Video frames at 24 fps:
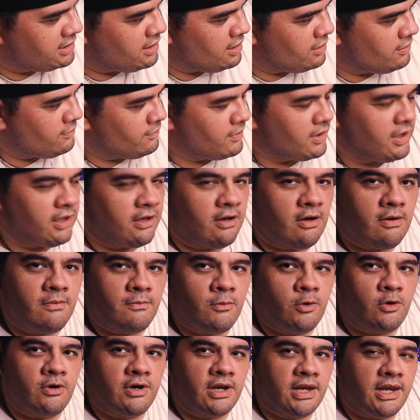don't want to go
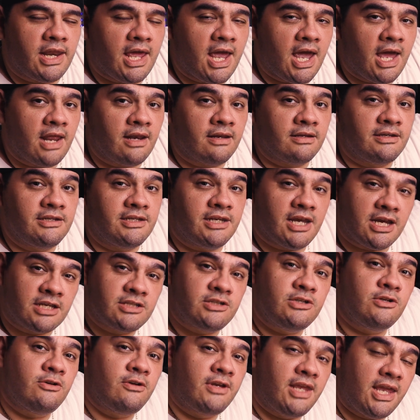more than that.
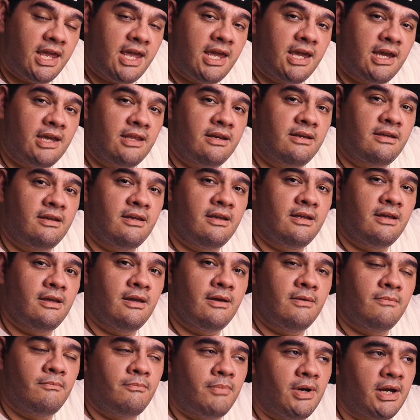Yes, you can,
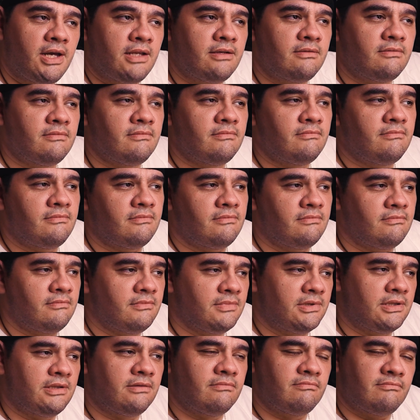but
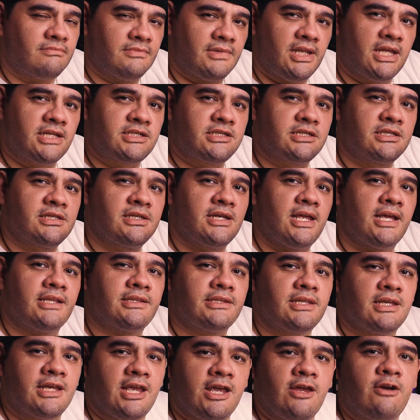let's let
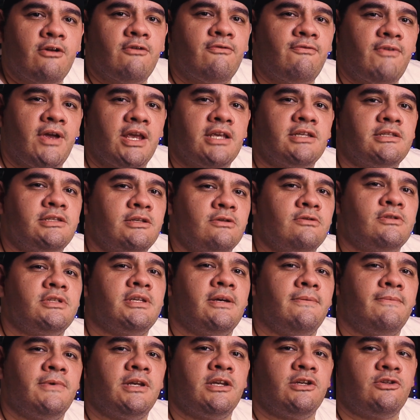the interface do
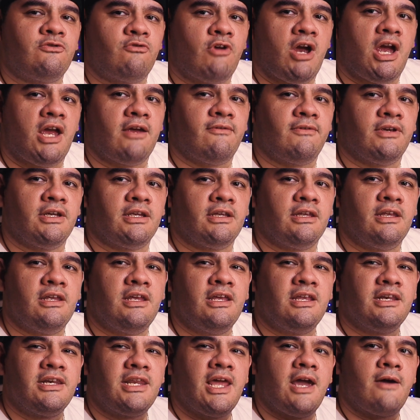some of the driving.
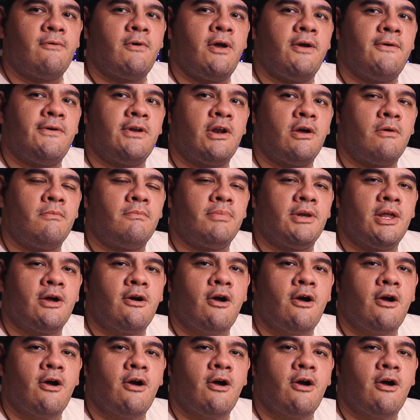That way we don't blow